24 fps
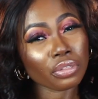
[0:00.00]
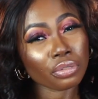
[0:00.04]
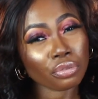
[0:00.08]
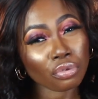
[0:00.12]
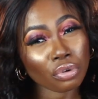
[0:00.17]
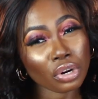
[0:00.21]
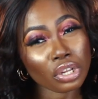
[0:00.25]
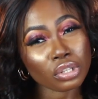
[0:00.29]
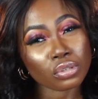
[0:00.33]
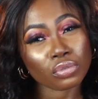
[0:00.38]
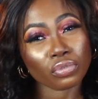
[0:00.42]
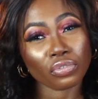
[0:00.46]

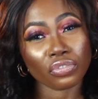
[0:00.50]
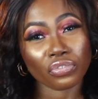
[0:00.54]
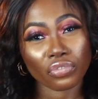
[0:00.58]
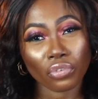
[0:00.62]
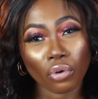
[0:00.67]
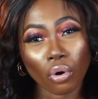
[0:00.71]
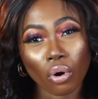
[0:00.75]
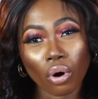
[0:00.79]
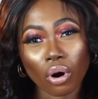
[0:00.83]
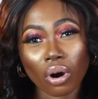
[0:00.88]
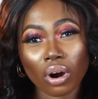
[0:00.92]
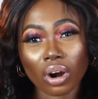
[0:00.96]
3 to
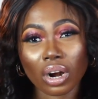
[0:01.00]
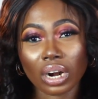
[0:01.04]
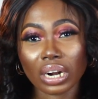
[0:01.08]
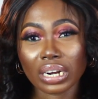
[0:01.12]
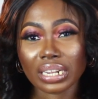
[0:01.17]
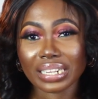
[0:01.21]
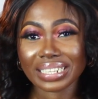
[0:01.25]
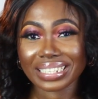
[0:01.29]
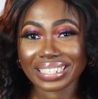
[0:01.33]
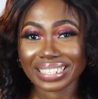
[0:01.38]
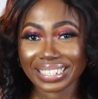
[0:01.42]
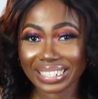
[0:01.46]
4
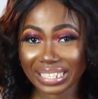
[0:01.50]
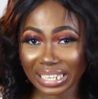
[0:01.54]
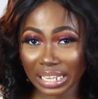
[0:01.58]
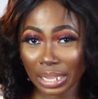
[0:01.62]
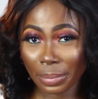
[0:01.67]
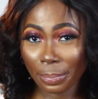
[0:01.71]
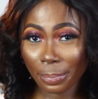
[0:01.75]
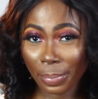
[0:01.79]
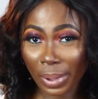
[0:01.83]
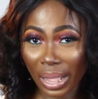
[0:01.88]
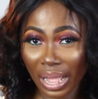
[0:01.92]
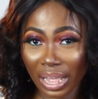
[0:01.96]

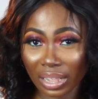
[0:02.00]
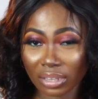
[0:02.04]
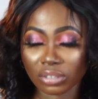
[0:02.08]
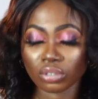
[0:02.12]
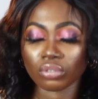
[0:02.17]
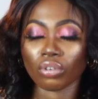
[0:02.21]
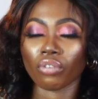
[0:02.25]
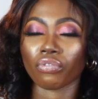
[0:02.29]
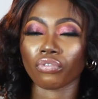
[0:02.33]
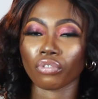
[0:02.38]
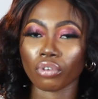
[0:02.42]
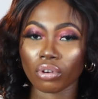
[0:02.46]
tea
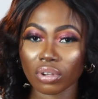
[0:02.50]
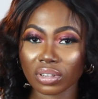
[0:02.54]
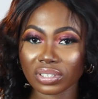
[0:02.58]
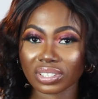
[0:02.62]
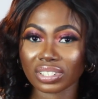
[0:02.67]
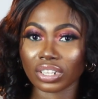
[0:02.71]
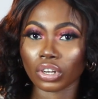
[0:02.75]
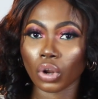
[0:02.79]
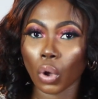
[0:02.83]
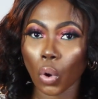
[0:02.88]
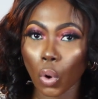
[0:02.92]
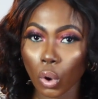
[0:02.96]
bags, of
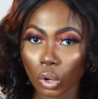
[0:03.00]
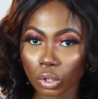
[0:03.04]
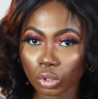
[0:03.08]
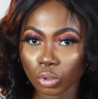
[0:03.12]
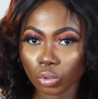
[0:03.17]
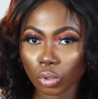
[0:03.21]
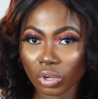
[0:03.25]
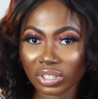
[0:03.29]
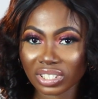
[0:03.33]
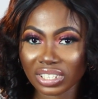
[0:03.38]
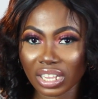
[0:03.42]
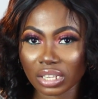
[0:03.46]
course in
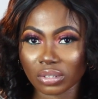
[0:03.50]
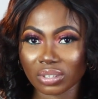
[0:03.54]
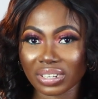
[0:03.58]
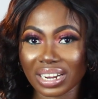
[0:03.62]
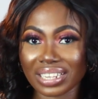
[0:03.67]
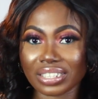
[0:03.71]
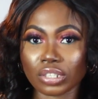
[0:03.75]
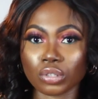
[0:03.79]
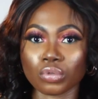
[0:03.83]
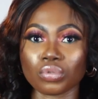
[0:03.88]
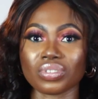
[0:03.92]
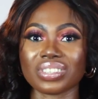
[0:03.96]
hot water, so
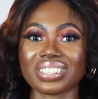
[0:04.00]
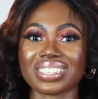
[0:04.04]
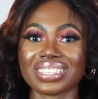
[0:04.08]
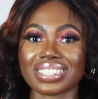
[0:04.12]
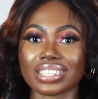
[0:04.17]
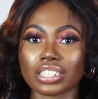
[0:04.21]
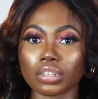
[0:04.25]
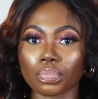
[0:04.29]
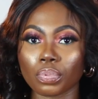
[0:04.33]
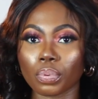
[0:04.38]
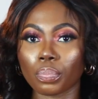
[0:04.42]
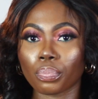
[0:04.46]
that it
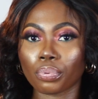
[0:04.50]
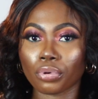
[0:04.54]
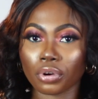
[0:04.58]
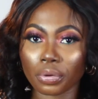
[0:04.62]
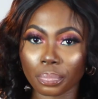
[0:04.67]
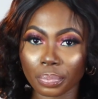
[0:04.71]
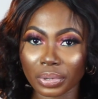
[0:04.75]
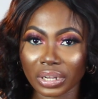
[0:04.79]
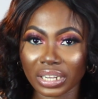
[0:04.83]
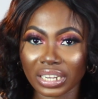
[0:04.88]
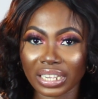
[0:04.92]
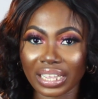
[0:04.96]
steep
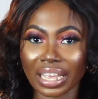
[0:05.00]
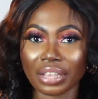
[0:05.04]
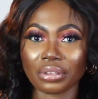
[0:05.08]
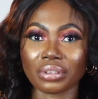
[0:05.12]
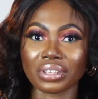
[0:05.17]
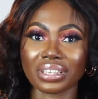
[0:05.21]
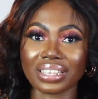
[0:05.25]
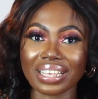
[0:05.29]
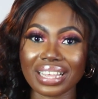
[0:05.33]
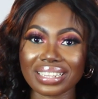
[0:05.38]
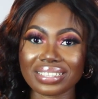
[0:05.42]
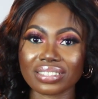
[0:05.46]
properly and
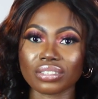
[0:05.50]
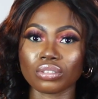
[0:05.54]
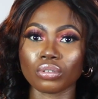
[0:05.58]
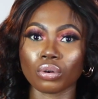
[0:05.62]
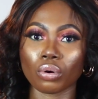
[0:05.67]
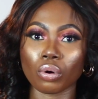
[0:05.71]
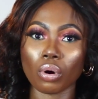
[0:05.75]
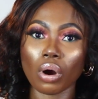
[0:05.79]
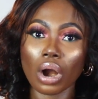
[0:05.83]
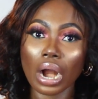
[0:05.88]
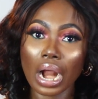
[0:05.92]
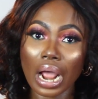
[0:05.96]
you get
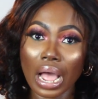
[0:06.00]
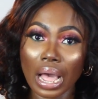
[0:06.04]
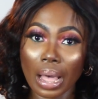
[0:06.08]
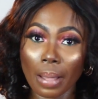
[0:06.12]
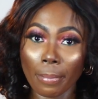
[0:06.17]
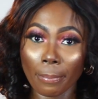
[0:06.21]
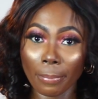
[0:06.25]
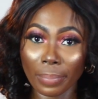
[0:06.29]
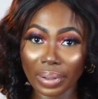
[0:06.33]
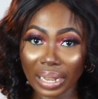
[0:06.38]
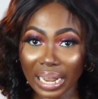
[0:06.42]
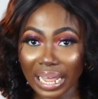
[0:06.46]
your
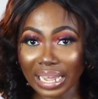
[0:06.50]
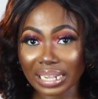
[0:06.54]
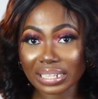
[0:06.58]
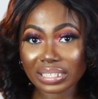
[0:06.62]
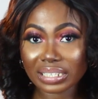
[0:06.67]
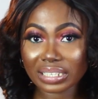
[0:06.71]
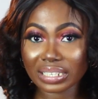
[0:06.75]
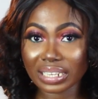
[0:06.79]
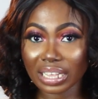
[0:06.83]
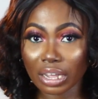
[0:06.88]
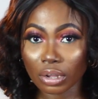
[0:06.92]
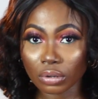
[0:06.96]

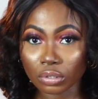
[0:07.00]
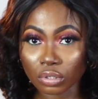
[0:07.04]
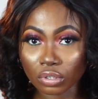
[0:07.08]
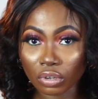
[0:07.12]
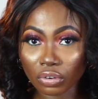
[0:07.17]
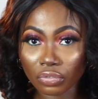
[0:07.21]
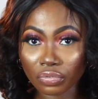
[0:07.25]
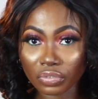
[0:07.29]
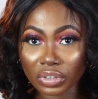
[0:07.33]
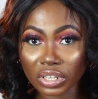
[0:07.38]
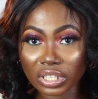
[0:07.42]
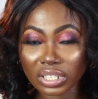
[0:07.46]
black tea out
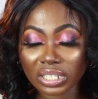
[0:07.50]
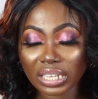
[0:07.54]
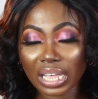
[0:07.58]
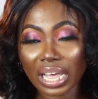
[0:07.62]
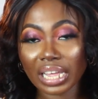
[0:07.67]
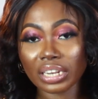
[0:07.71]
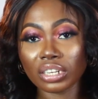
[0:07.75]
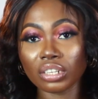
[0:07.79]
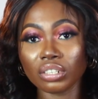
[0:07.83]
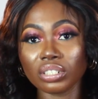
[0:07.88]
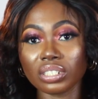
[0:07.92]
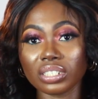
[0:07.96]
of it.
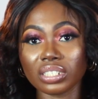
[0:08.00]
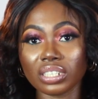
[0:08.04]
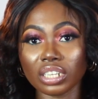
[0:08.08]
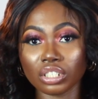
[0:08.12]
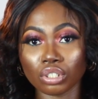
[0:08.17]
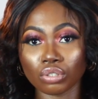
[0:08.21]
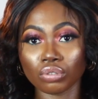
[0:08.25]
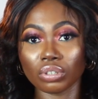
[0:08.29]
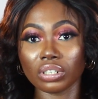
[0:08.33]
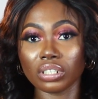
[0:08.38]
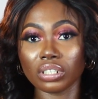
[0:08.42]
And they